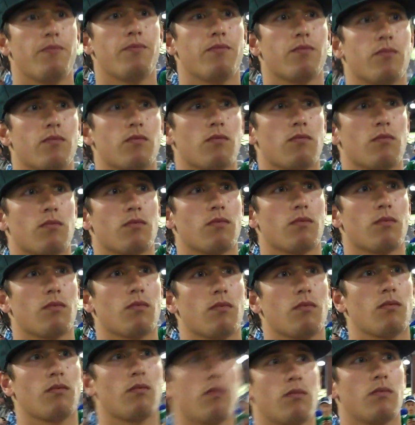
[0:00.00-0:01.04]

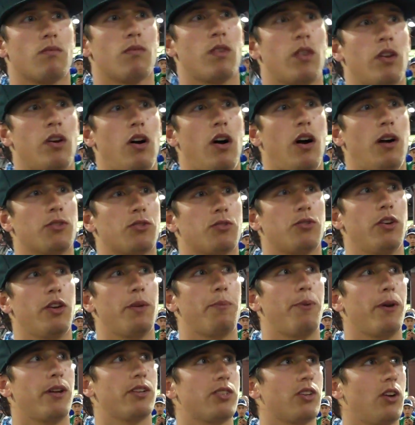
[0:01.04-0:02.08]
to? I was
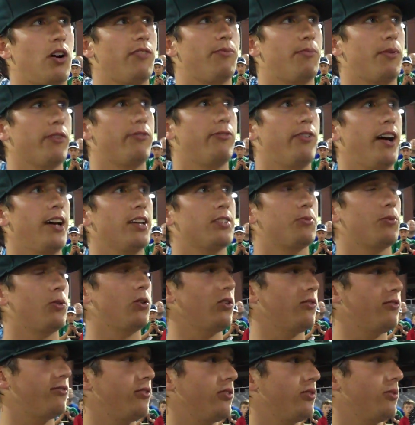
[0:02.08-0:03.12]
really pitching off my
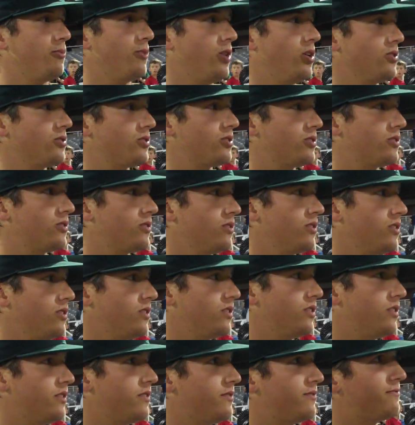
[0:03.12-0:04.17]
fastball for
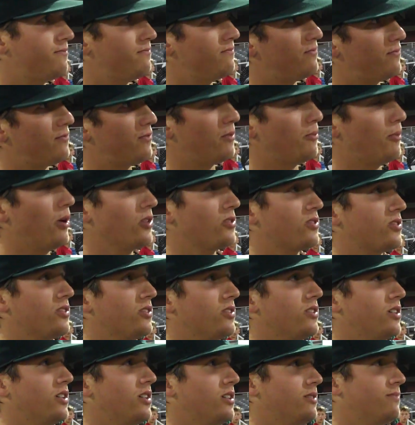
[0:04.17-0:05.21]
most
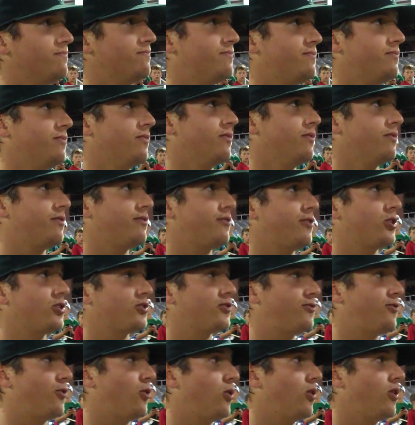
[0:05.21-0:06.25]
of the
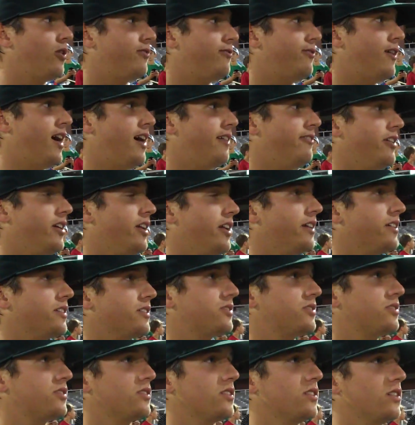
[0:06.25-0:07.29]
first four or five
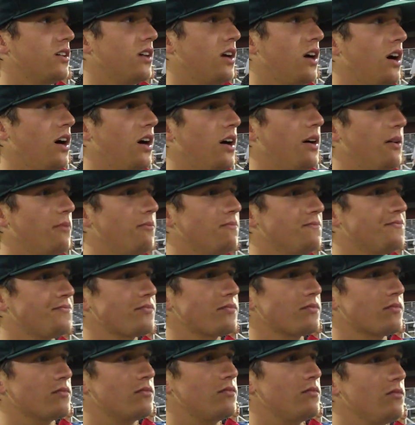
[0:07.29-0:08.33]
innings.
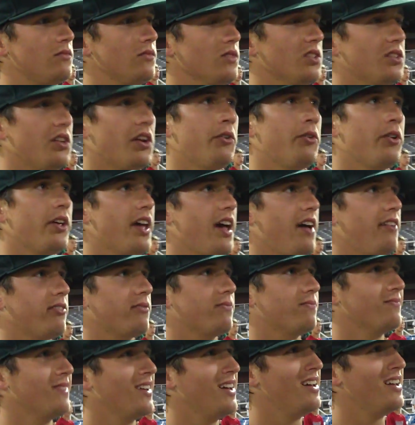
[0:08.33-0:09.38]
Didn't really have
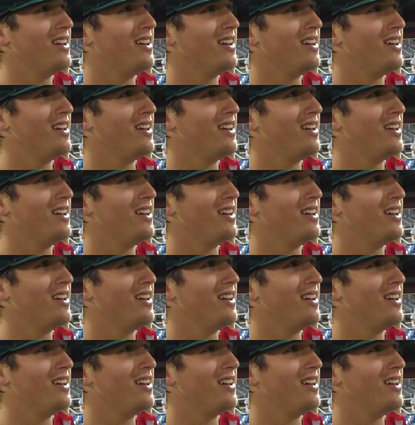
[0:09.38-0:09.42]
a